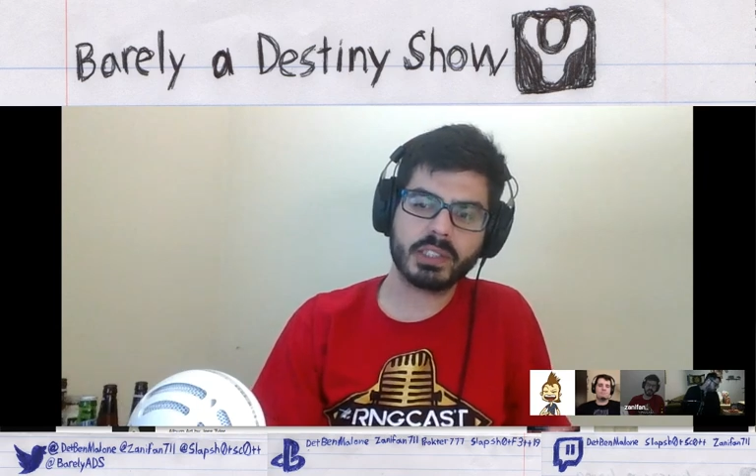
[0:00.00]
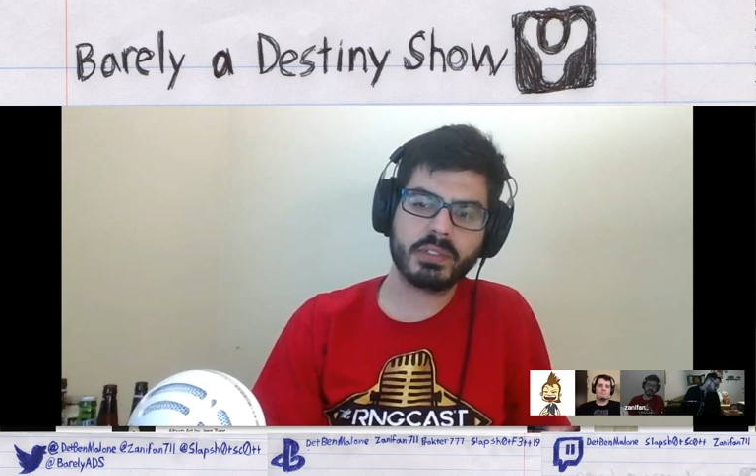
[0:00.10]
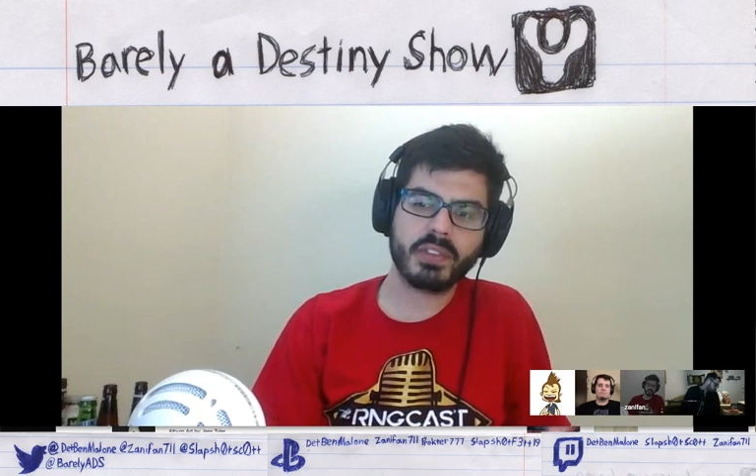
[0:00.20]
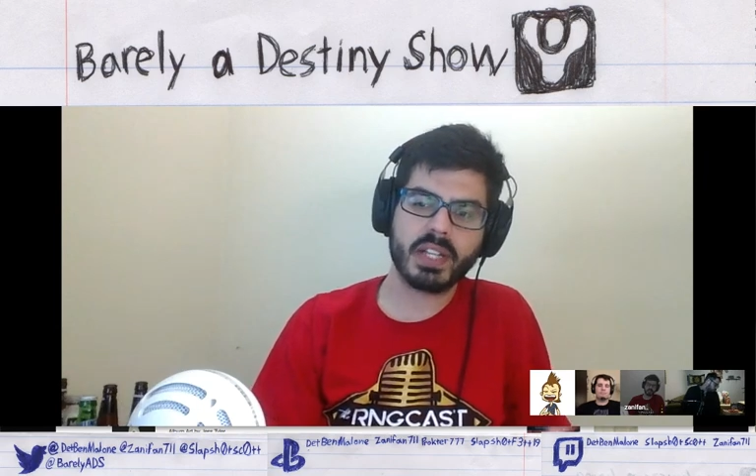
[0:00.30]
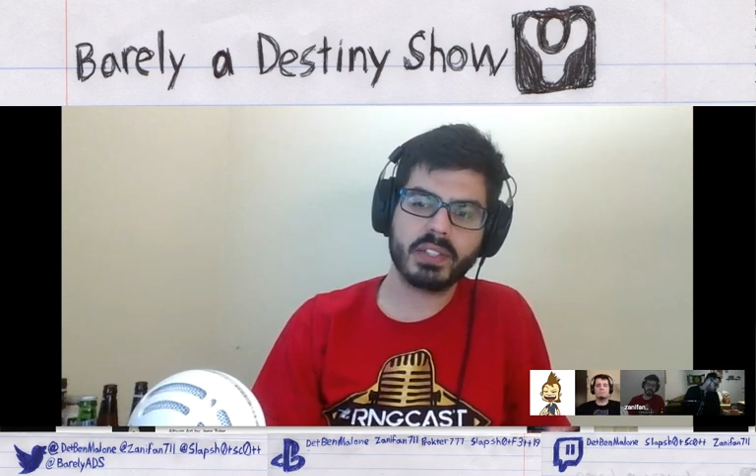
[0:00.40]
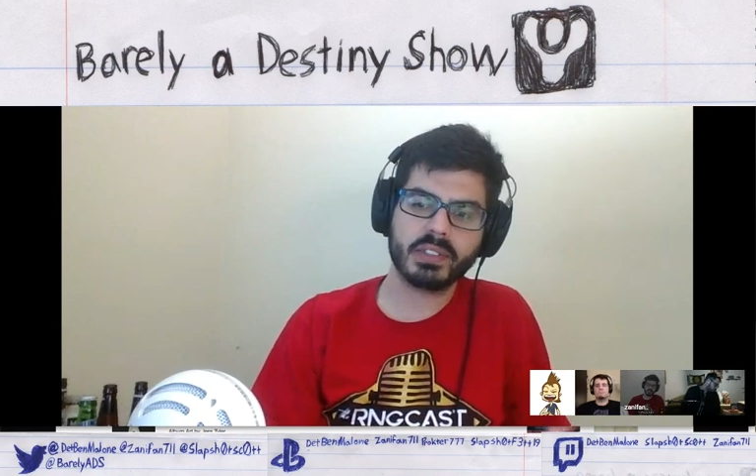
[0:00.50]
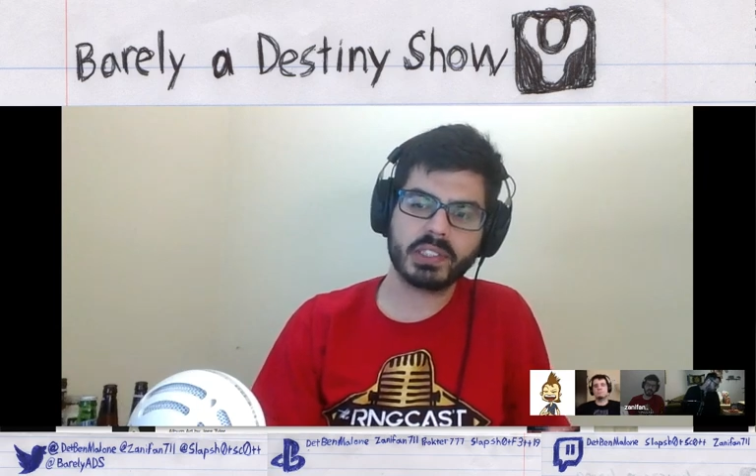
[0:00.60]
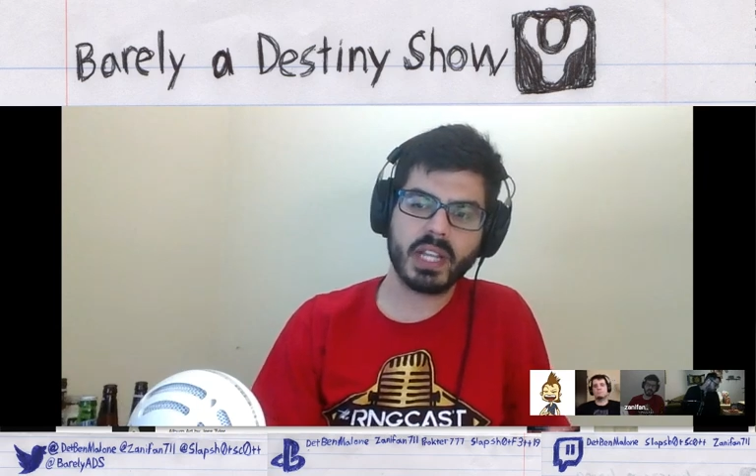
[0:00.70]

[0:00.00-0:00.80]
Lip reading: with Vandals.